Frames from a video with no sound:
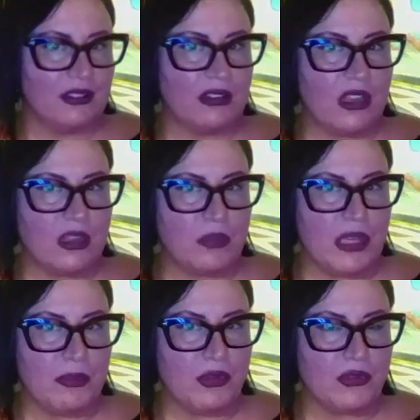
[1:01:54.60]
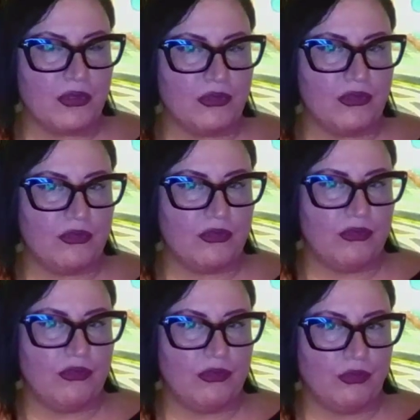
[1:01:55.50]
in the people,
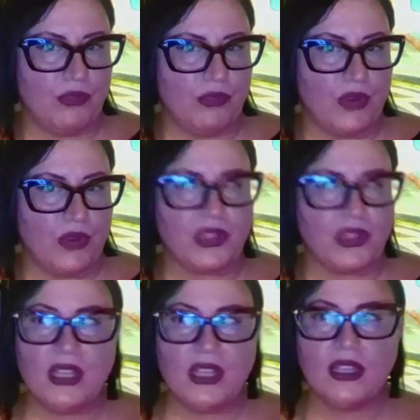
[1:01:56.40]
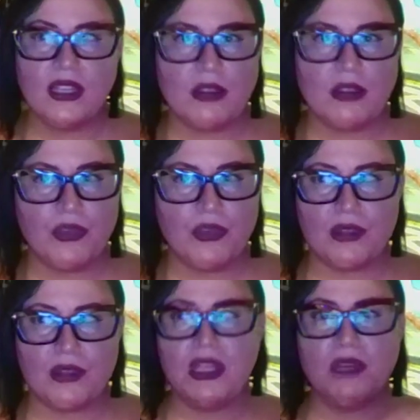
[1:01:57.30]
for the healing that
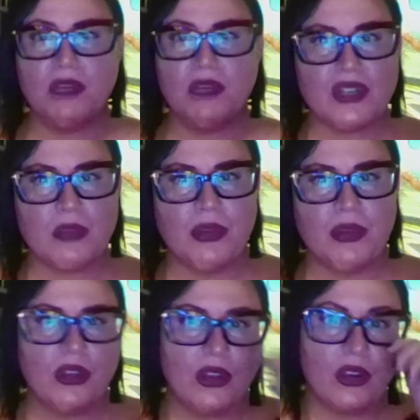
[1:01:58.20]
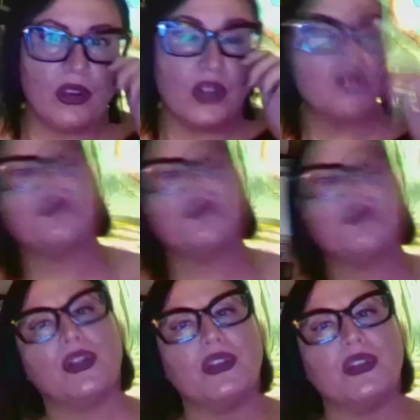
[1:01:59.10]
the mediumship occurs for,
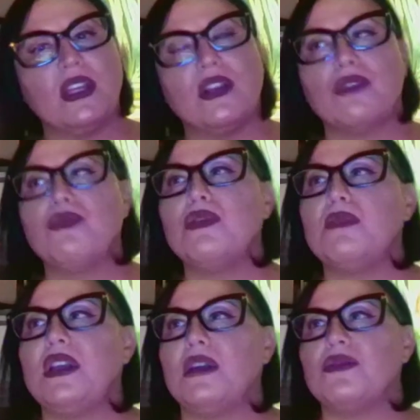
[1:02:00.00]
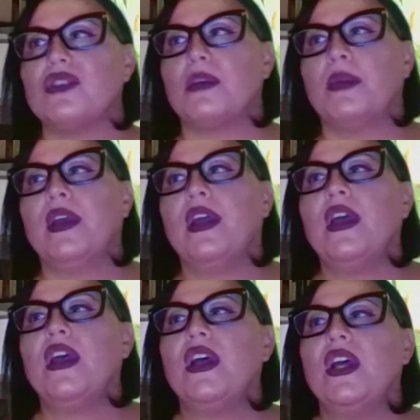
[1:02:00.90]
the healing through the mediumship.
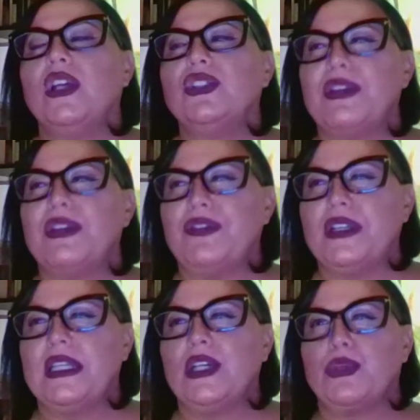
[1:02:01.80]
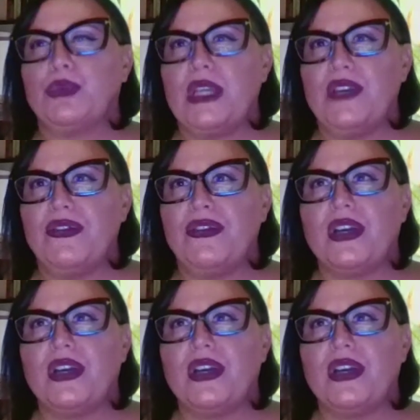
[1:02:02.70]
So I feel like grief